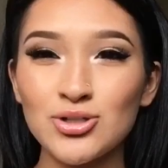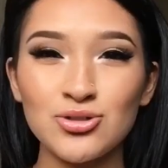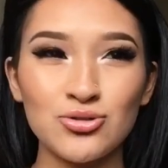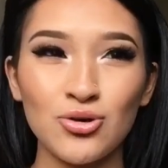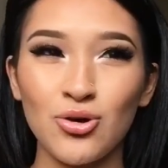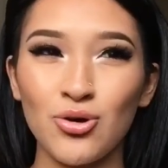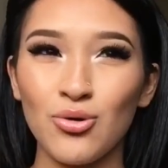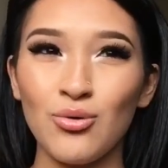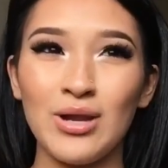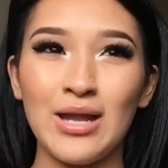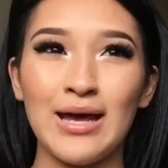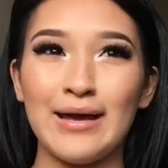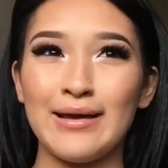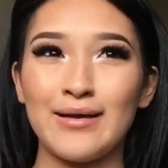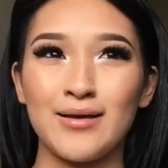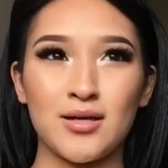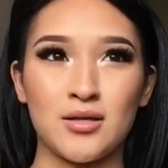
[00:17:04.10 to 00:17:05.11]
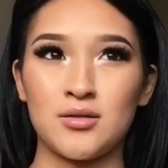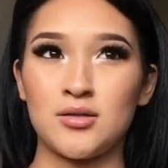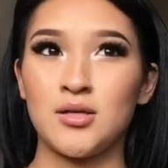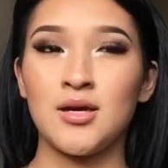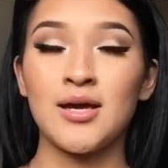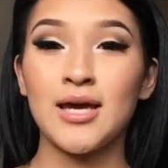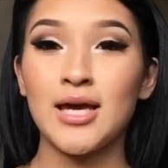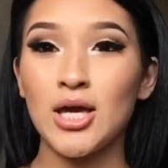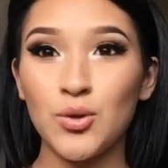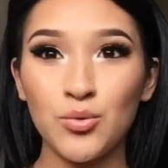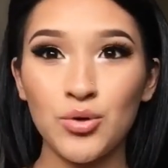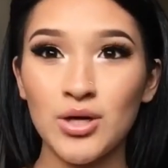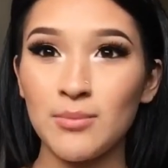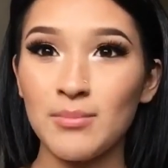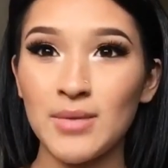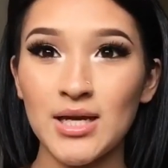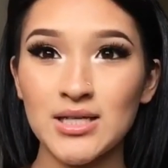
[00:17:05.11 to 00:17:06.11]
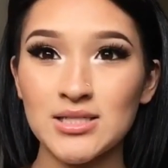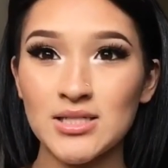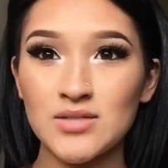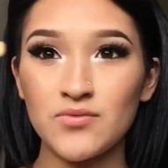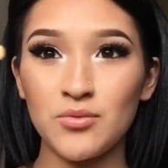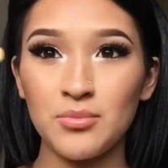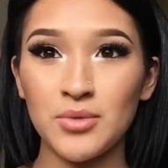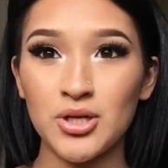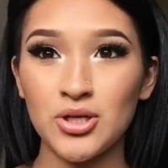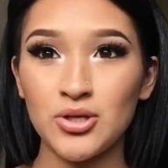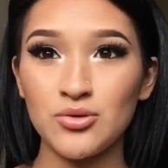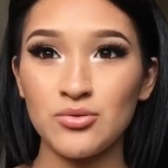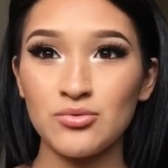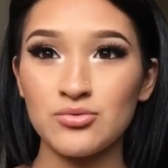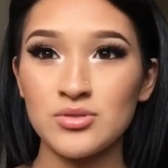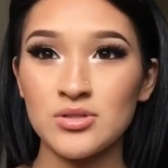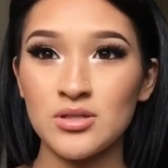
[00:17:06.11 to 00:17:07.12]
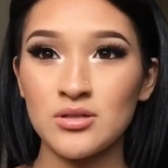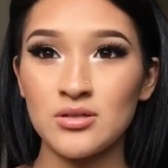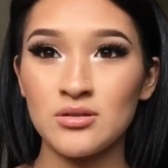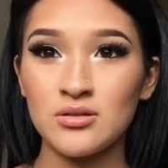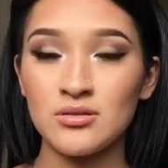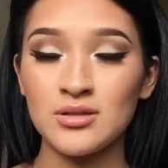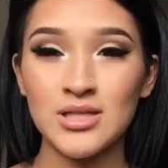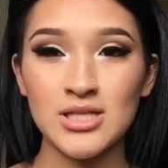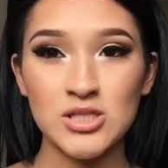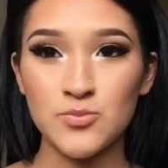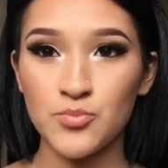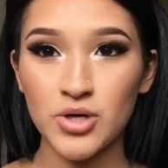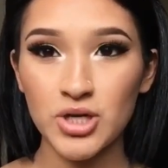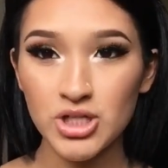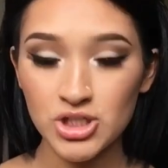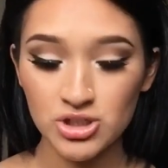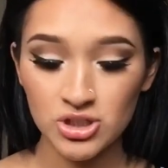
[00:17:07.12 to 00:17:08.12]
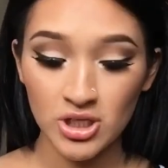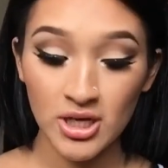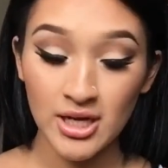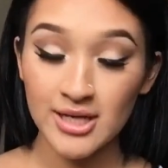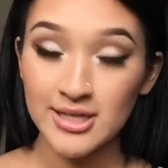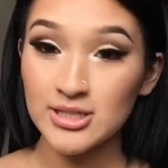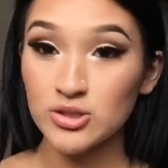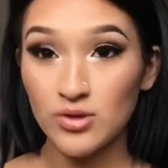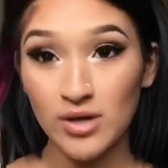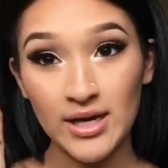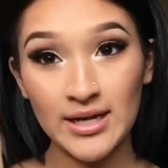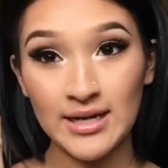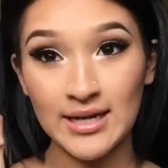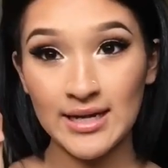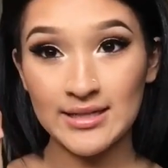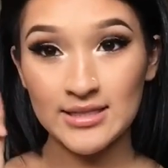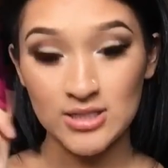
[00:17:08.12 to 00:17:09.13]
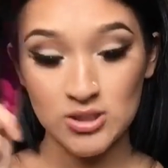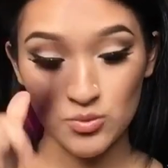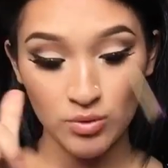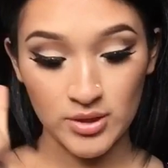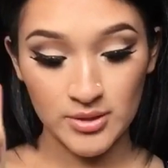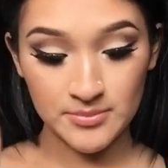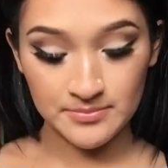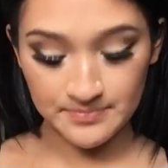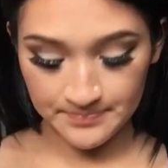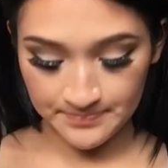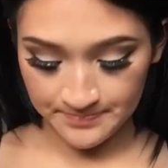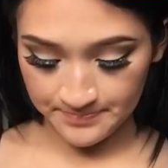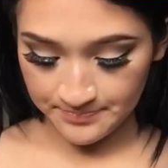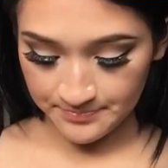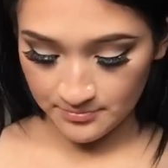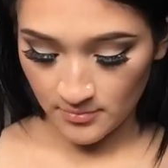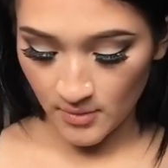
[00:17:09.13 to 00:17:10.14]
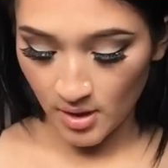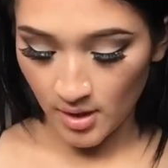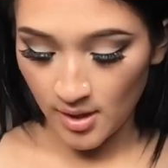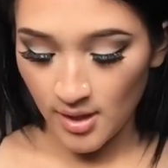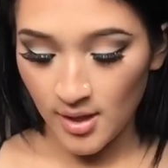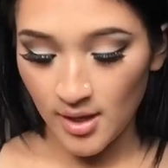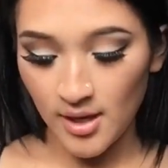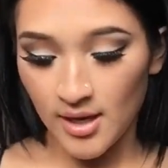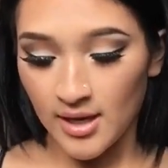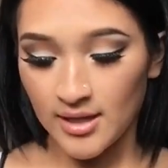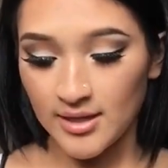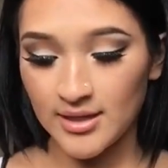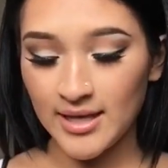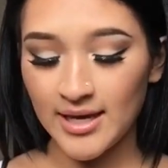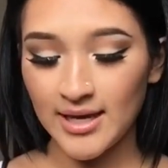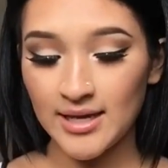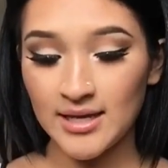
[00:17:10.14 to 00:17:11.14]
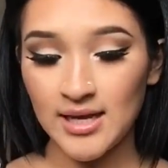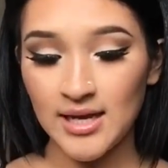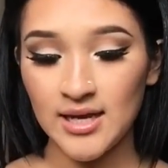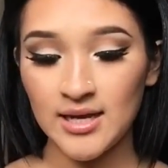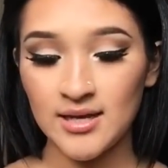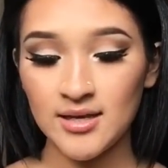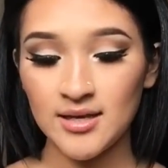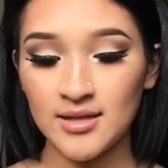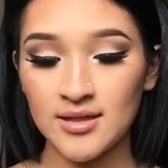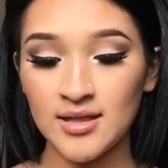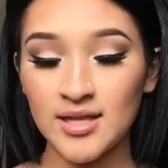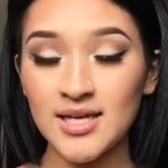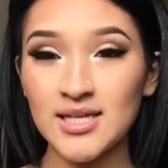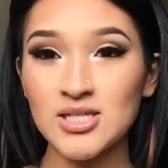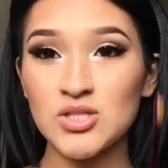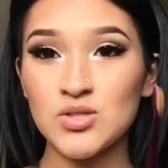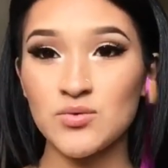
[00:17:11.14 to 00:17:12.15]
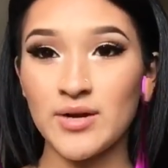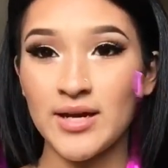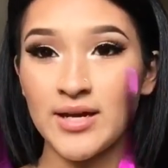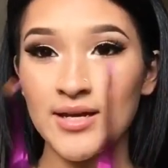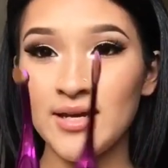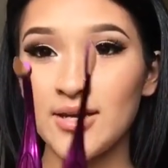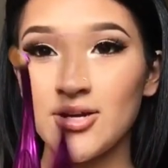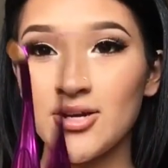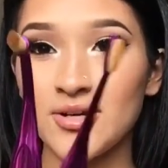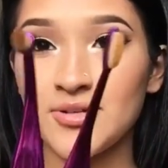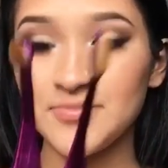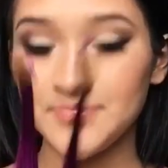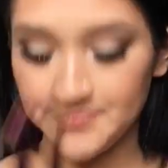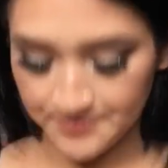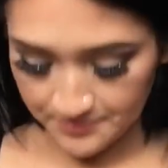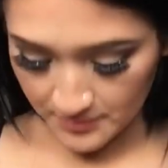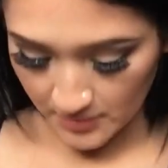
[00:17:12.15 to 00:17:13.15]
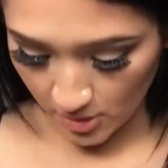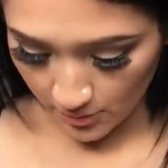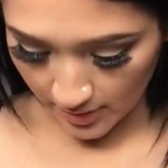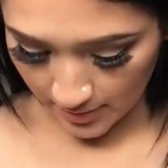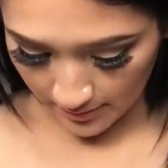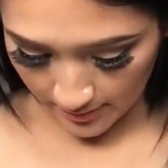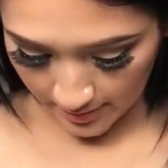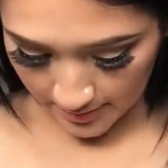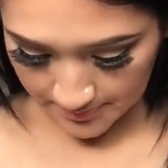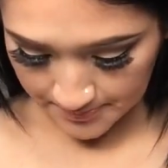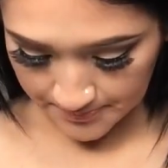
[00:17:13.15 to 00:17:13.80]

so like, it wouldn't make sense for me to use this brush. So I didn't like this one. Then these right here, no wait wait